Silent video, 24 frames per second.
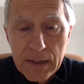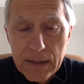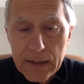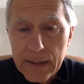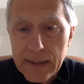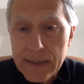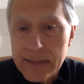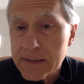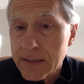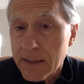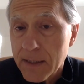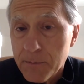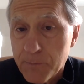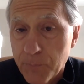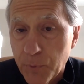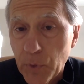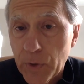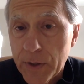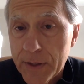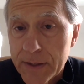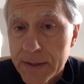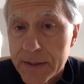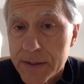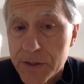It's an
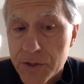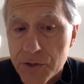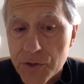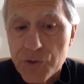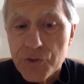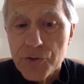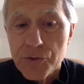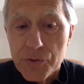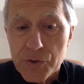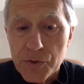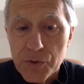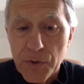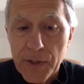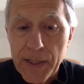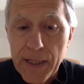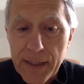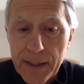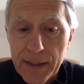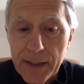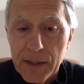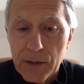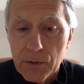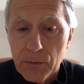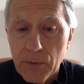important decision, so
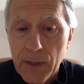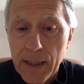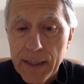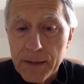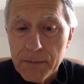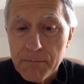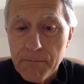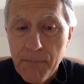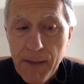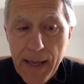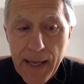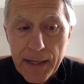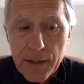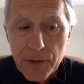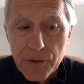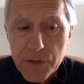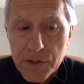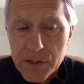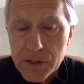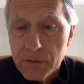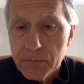getting it right matters,